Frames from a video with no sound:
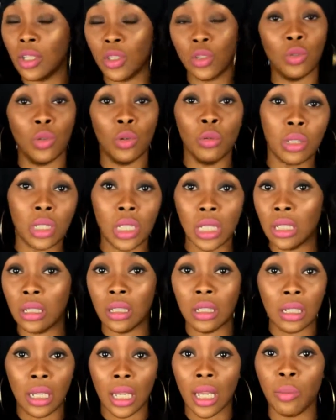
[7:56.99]
There's no tea
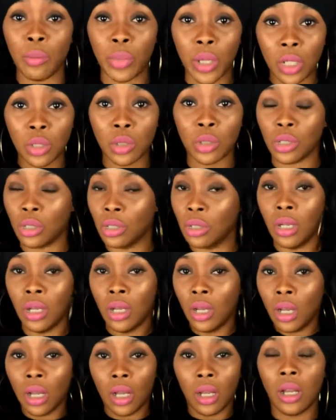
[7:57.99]
in the damn picture.
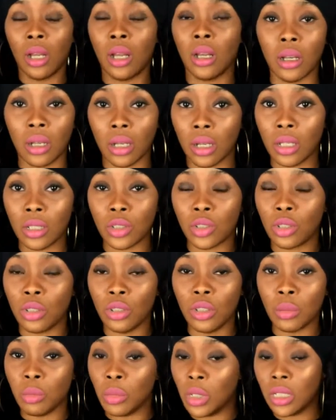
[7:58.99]

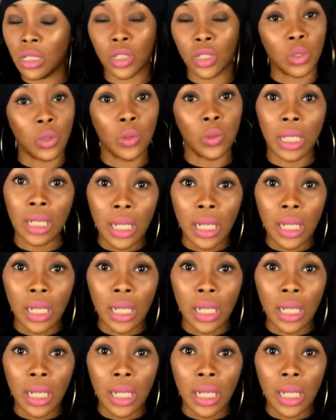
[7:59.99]
There's no